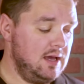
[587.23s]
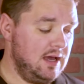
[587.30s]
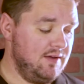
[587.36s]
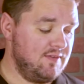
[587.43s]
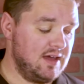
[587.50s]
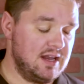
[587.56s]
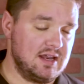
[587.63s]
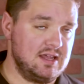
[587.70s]

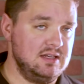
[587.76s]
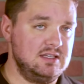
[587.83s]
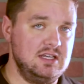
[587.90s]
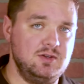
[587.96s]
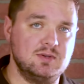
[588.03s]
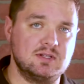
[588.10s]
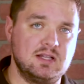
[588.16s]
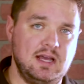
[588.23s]
I've got a
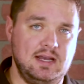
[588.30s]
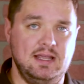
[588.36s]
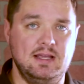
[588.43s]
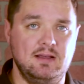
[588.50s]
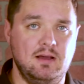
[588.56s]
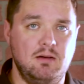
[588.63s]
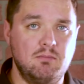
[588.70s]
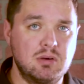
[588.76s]
continuous
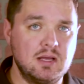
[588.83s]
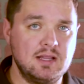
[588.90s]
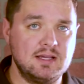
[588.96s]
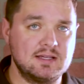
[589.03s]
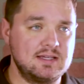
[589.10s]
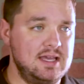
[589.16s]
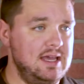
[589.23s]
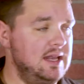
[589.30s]
lighting
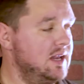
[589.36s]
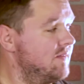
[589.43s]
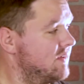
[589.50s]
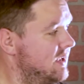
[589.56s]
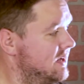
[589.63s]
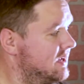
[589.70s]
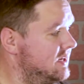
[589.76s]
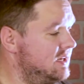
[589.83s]
umbrella kit, and I've
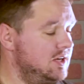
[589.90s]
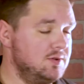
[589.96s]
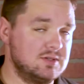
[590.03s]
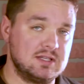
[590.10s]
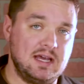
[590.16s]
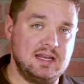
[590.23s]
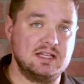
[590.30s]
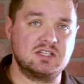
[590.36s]
got a
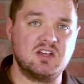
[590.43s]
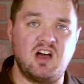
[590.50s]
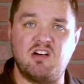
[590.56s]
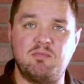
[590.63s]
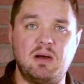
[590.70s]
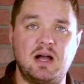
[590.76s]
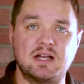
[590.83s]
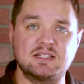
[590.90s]
continuous lighting
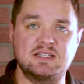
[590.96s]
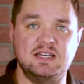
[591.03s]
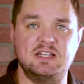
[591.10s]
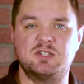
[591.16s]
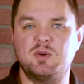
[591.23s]
softbox kit.